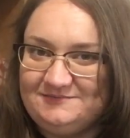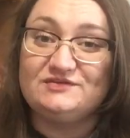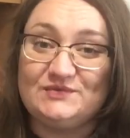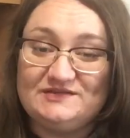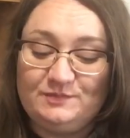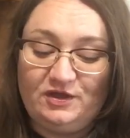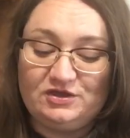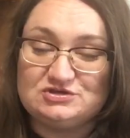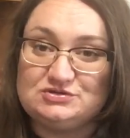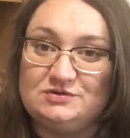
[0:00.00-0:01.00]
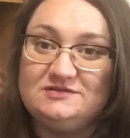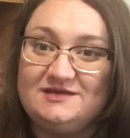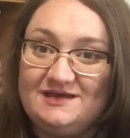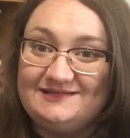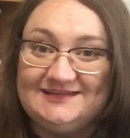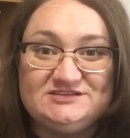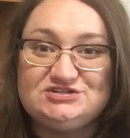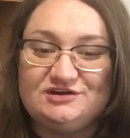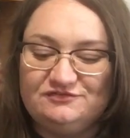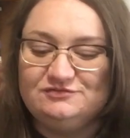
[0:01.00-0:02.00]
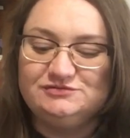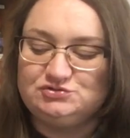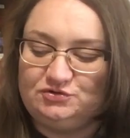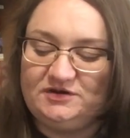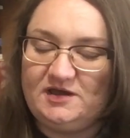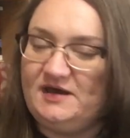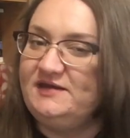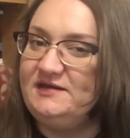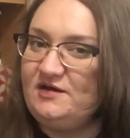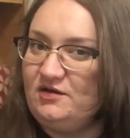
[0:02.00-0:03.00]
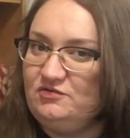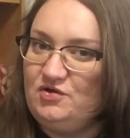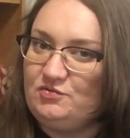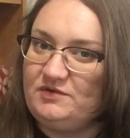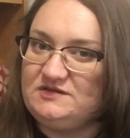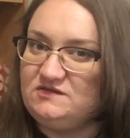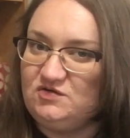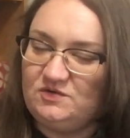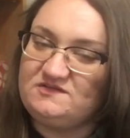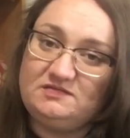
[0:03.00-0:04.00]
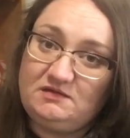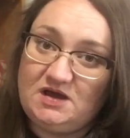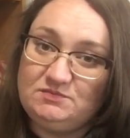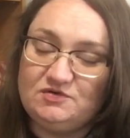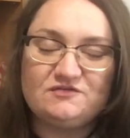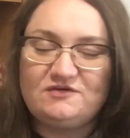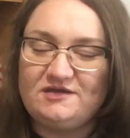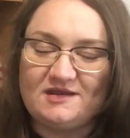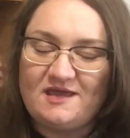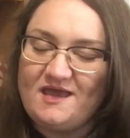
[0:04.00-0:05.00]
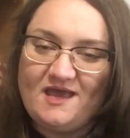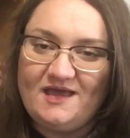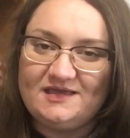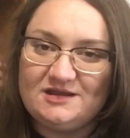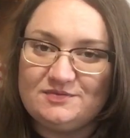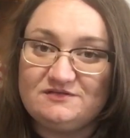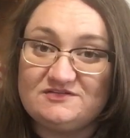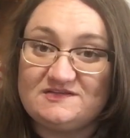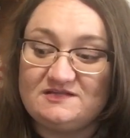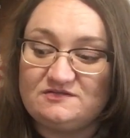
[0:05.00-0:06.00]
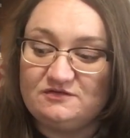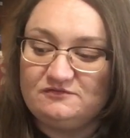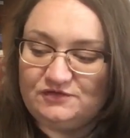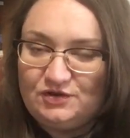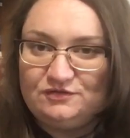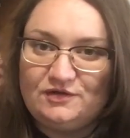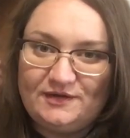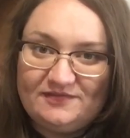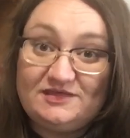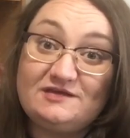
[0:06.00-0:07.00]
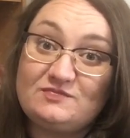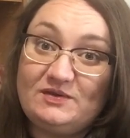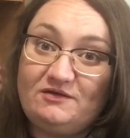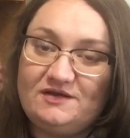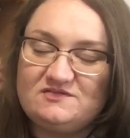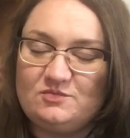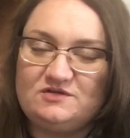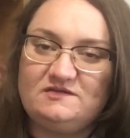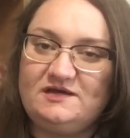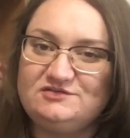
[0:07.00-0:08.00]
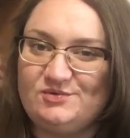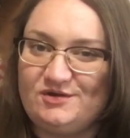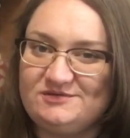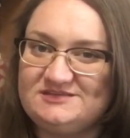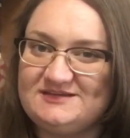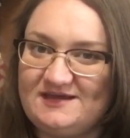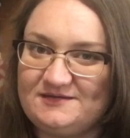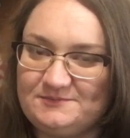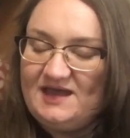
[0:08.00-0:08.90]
So as per usual, let's shuffle, draw a card, and I'll read to you what's in the guidebook so you can get a bit of a sense of, you know, the experience and what it's like to work with the deck.